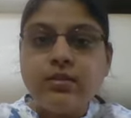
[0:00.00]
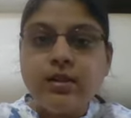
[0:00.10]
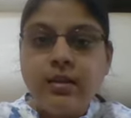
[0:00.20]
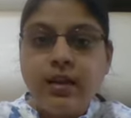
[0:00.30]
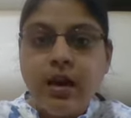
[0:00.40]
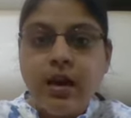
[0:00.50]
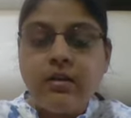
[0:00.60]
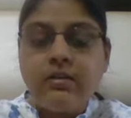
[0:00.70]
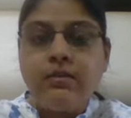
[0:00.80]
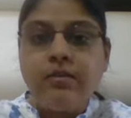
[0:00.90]
Nitika
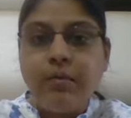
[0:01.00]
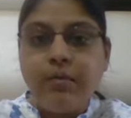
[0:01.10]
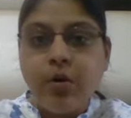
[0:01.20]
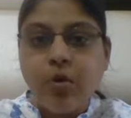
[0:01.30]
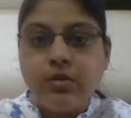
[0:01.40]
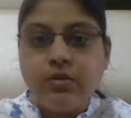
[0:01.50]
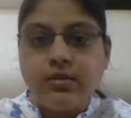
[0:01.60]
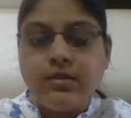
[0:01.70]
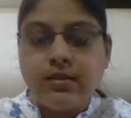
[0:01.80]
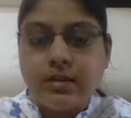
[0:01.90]
Hans Pharmacology
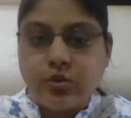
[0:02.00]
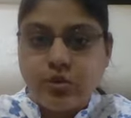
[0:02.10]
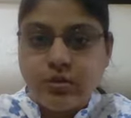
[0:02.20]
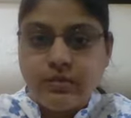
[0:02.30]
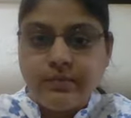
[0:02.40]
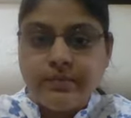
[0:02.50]
Discussion.